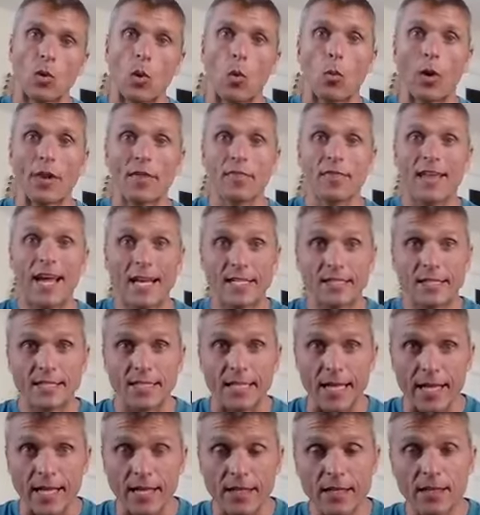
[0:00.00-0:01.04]
with that
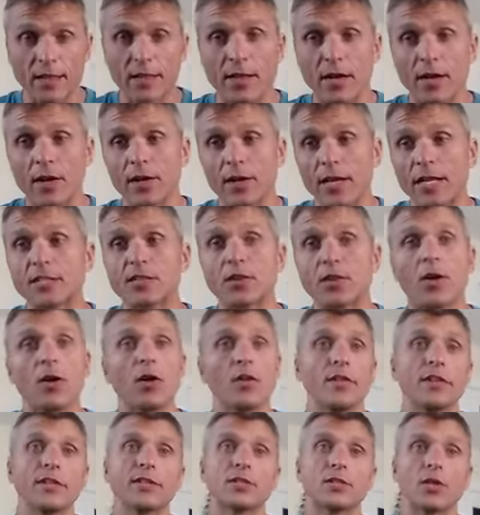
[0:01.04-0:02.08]
said, there is
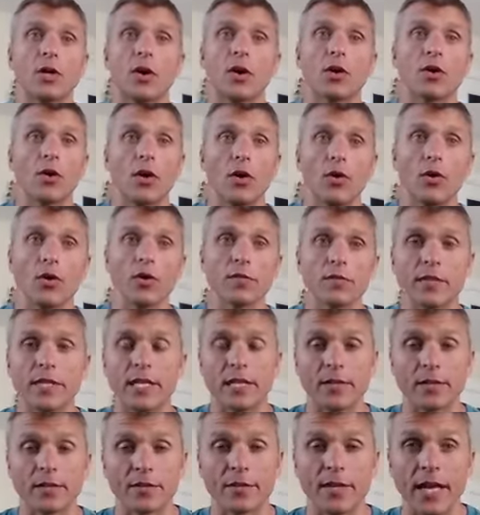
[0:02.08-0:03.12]
all this talk all over
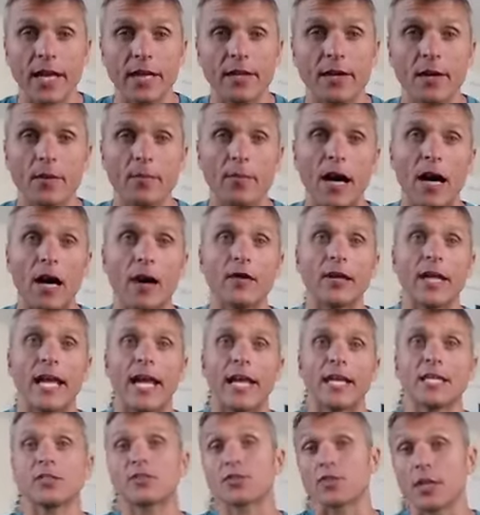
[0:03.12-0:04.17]
the internet about
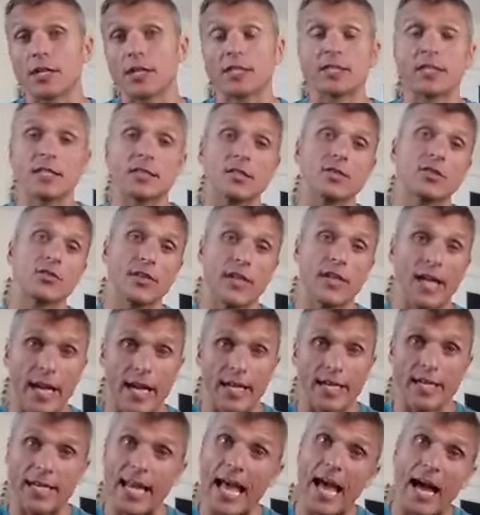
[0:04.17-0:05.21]
a trust that's
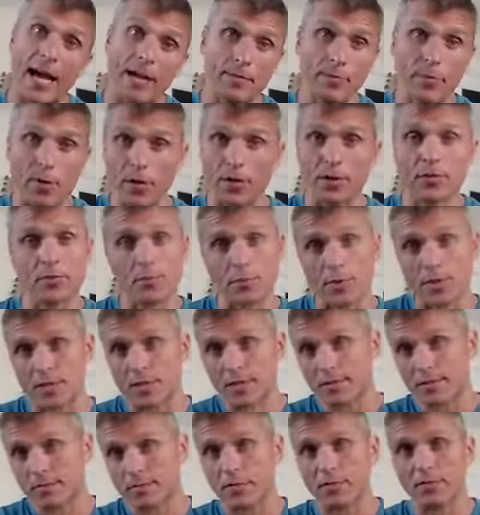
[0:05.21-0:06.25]
created at birth,
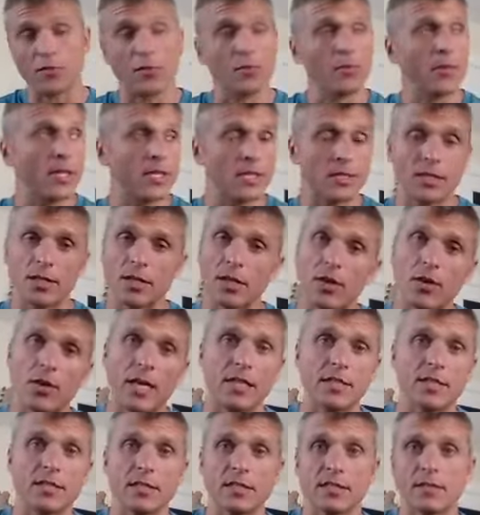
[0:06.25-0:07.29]
which a few minutes ago
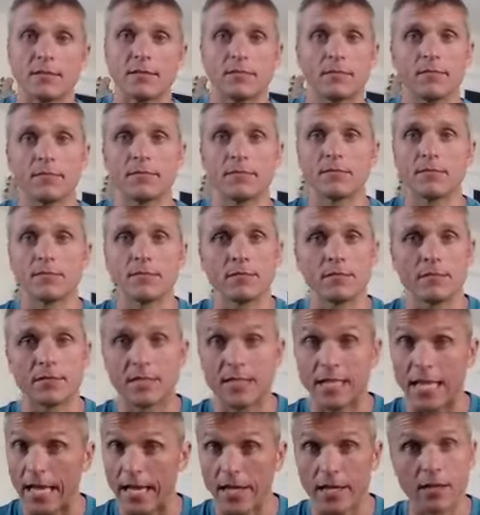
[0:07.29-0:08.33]
I just
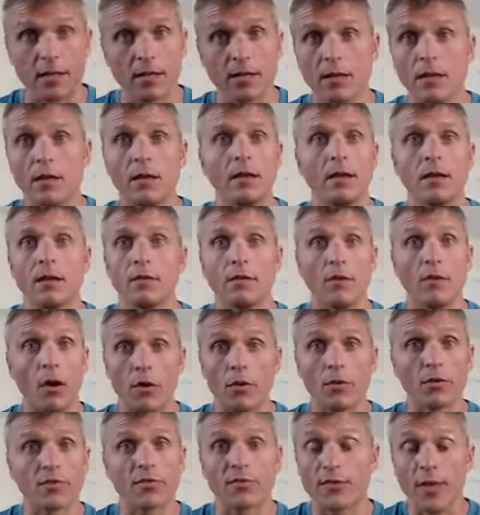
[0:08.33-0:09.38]
said,
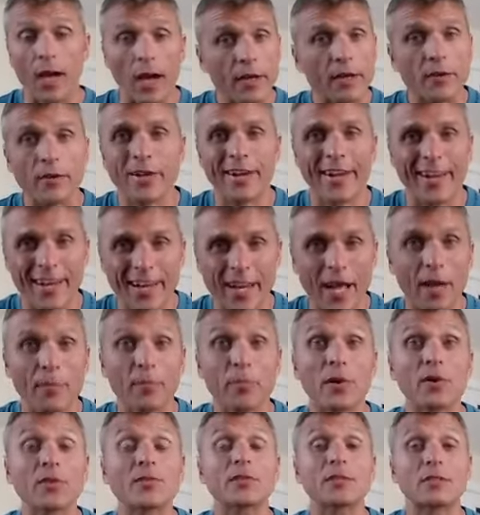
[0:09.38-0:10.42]
no, it's not created at
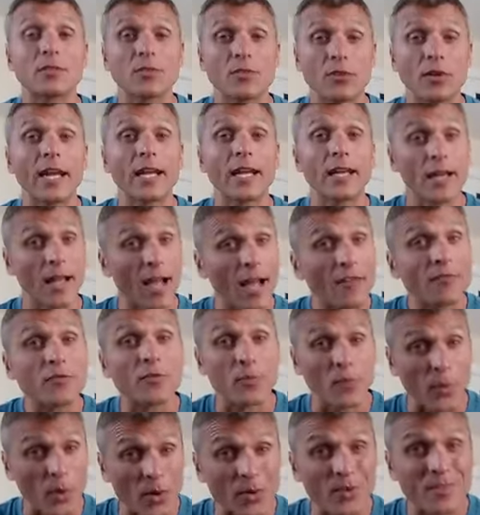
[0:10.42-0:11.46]
birth, it's created
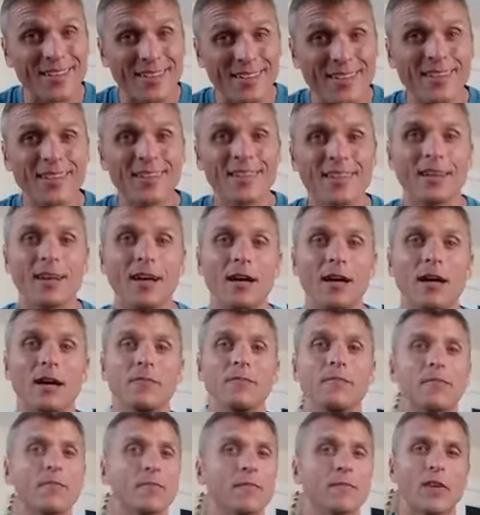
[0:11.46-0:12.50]
after birth.
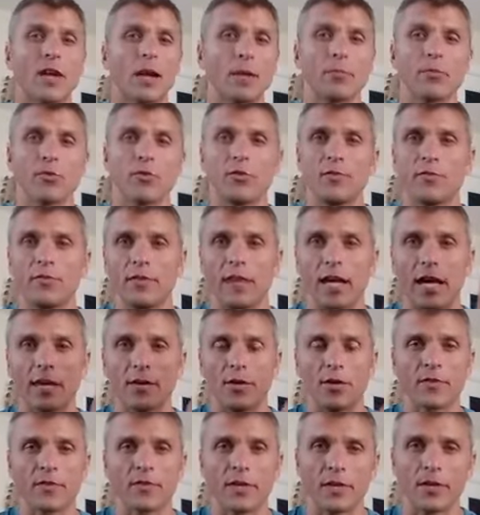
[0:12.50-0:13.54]
I've got proof of that
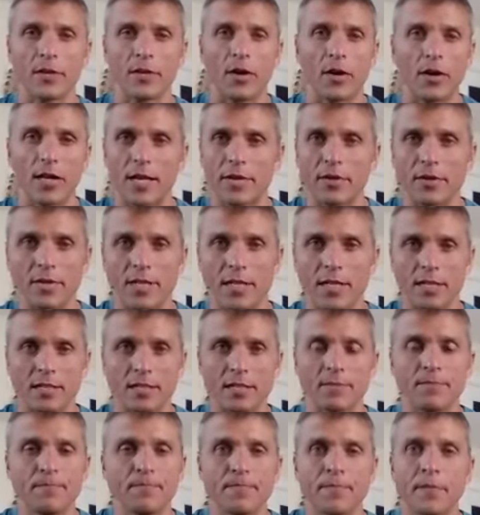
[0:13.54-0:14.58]
all day long. I don't need
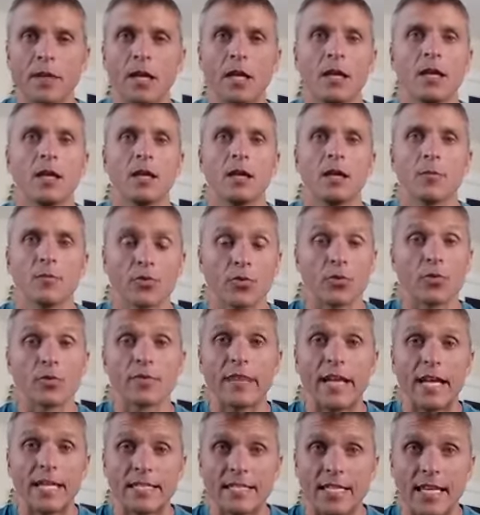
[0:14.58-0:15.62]
to prove
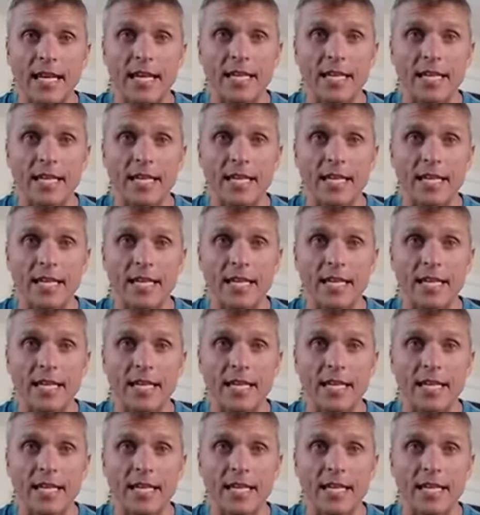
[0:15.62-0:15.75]
that to